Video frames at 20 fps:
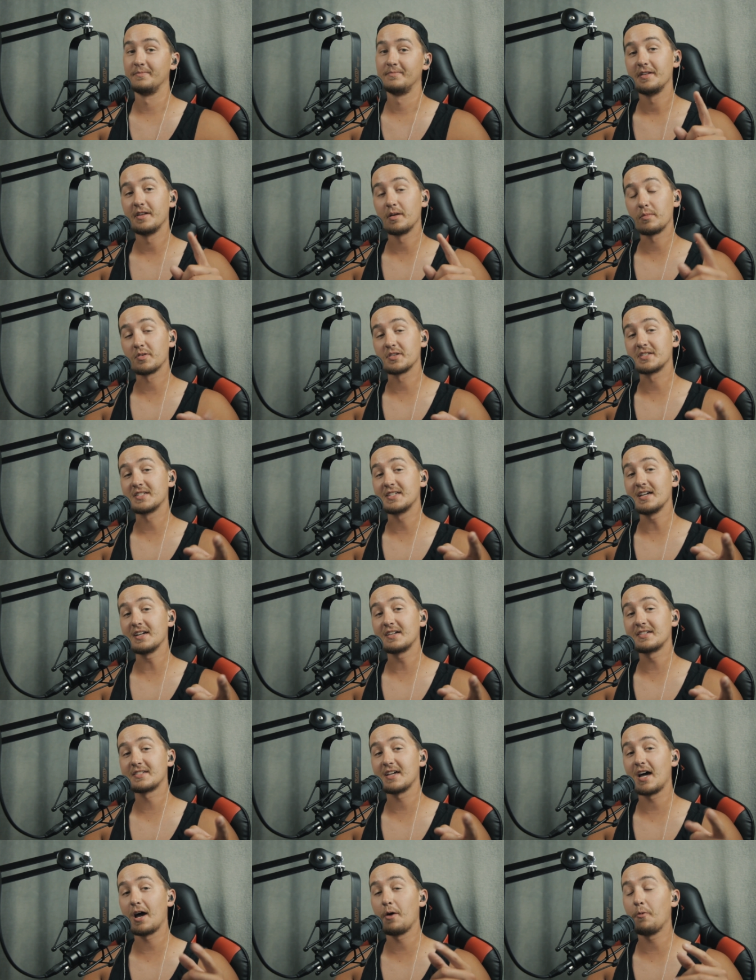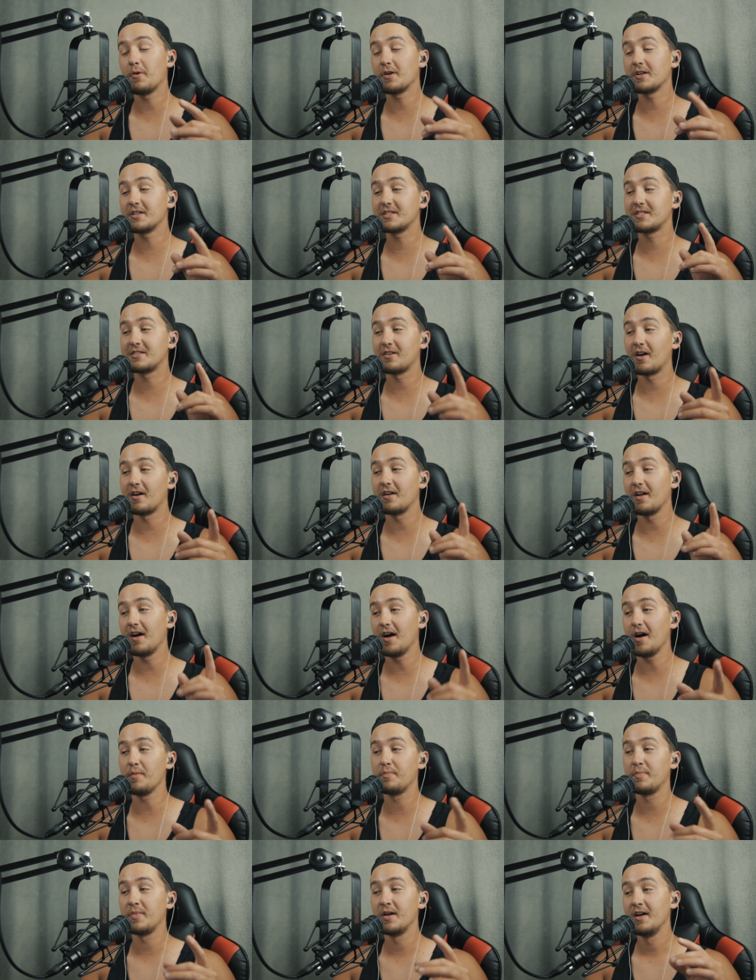Number six, I want to start
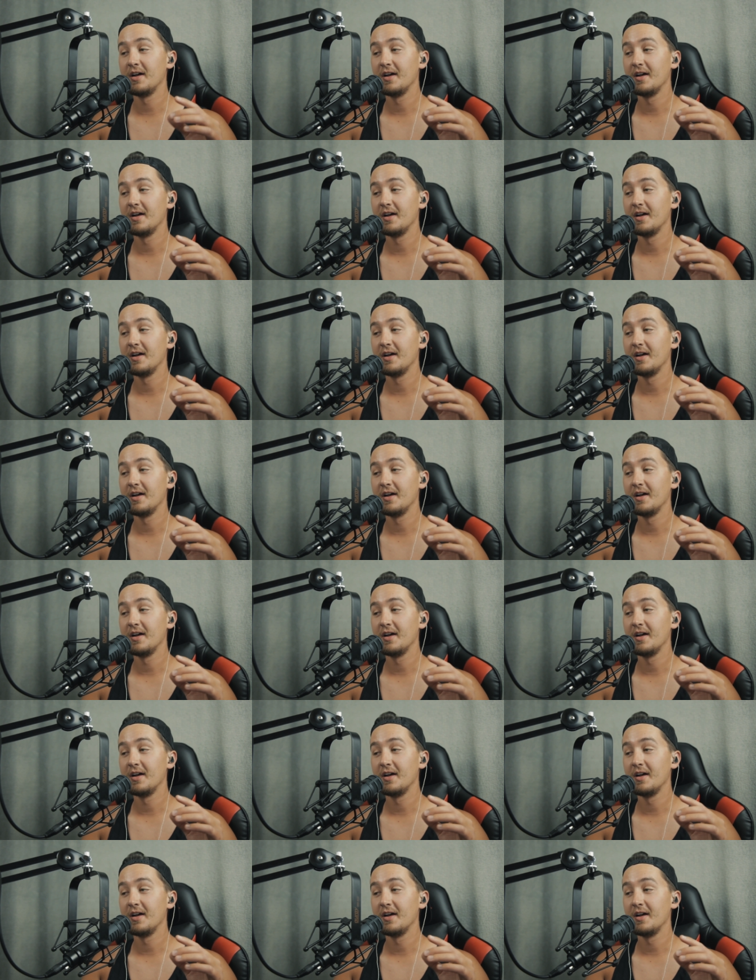up